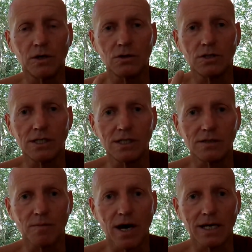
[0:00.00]
because this
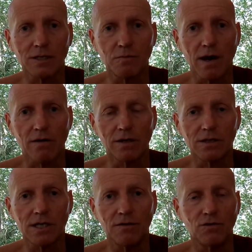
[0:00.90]
is my experience.